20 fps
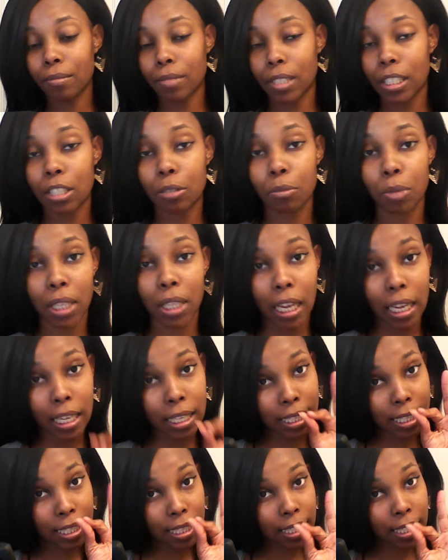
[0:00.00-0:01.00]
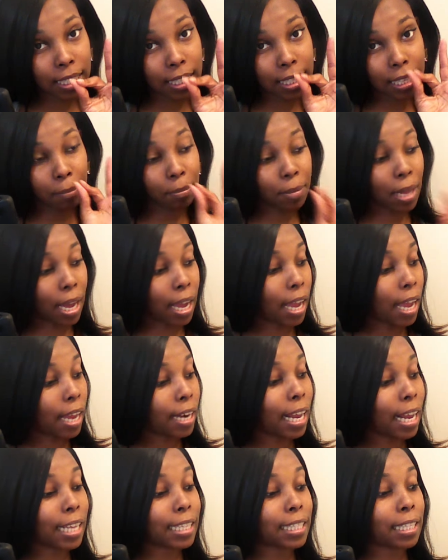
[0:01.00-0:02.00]
This is what they sip they
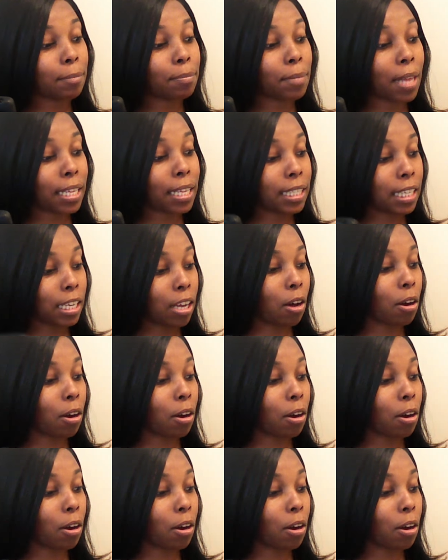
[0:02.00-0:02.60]
they sip their tea.